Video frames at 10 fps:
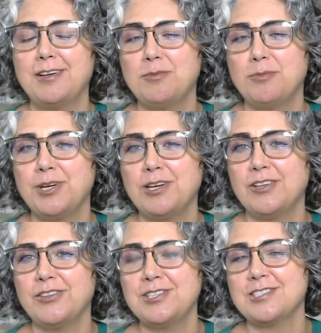and bring
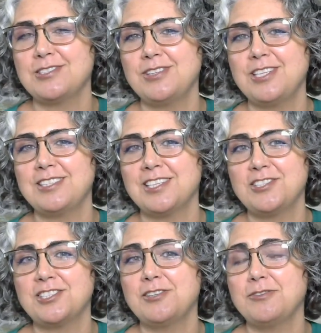all this to the
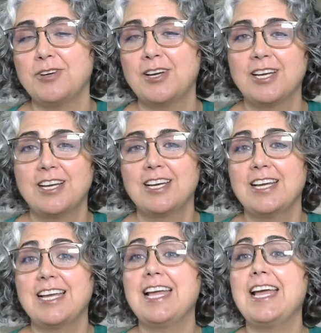attention of
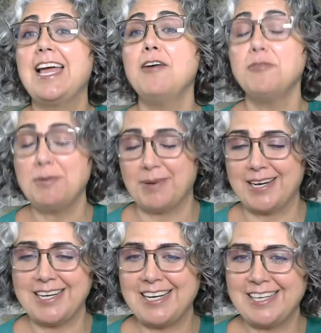
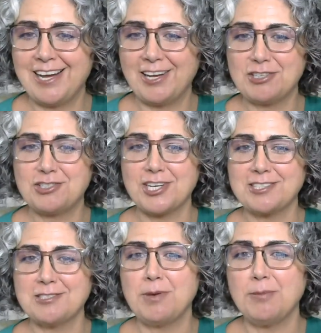everybody, not
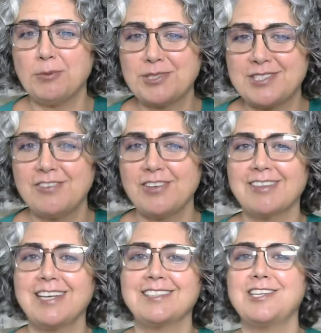just the people receiving
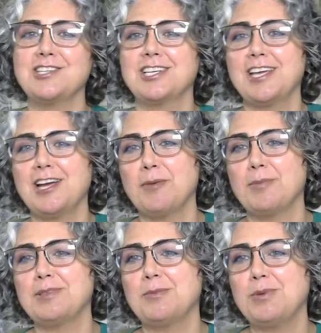lactation care,
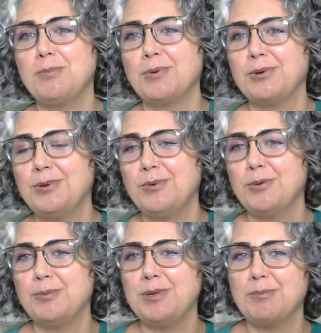but the people who
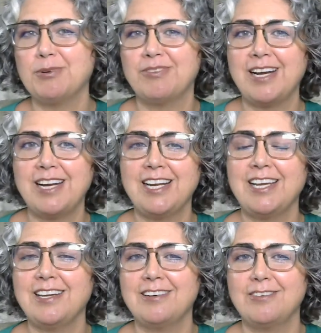will be providing
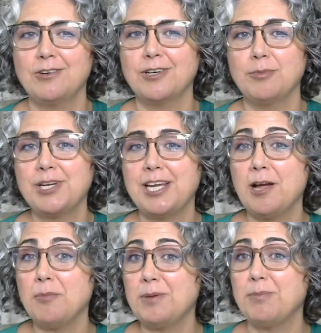it, or bringing
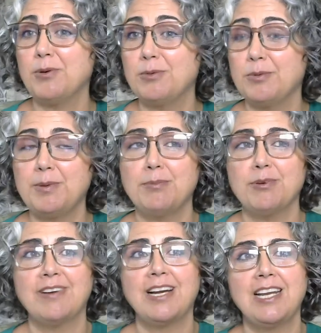up people who will be
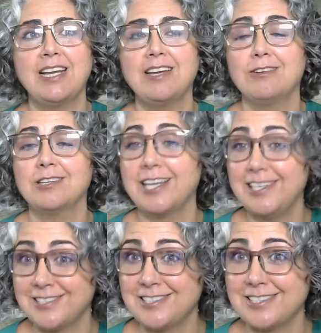providing it, or
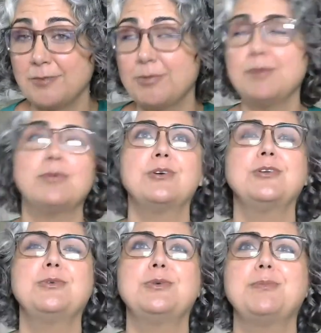licensing people
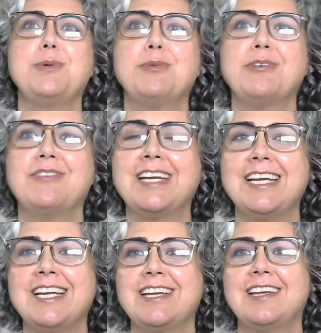who would be
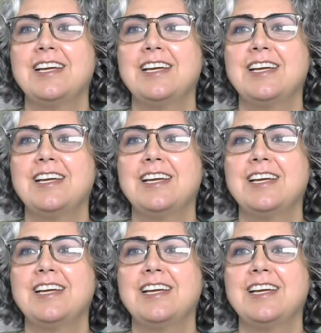providing it.